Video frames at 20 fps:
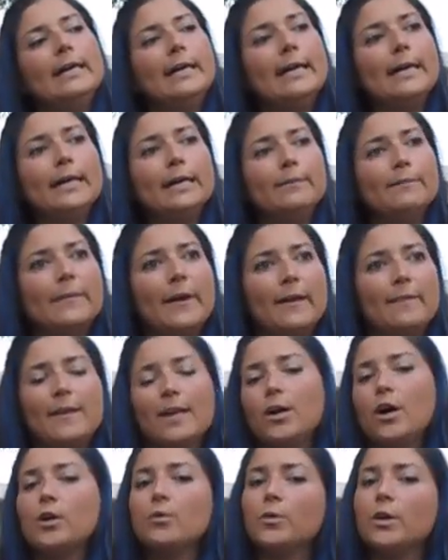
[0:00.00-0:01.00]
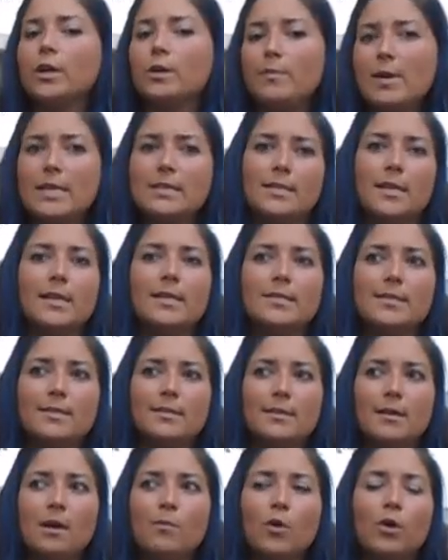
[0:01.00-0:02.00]
Um, I think hard work makes us
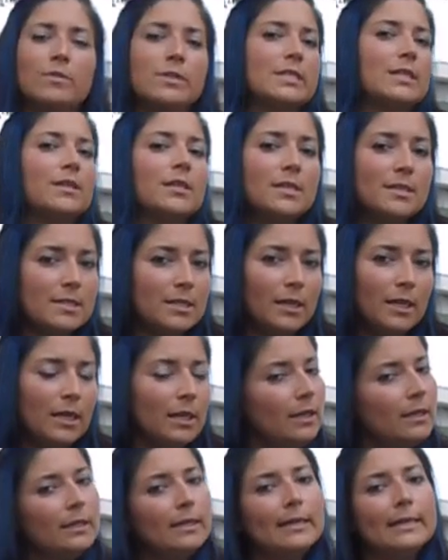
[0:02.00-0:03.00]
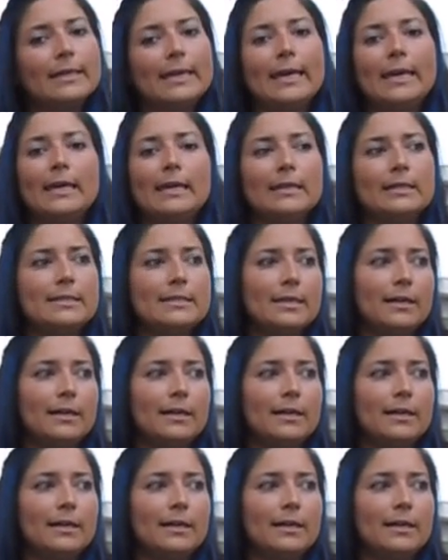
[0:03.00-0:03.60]
a more resilient city, and.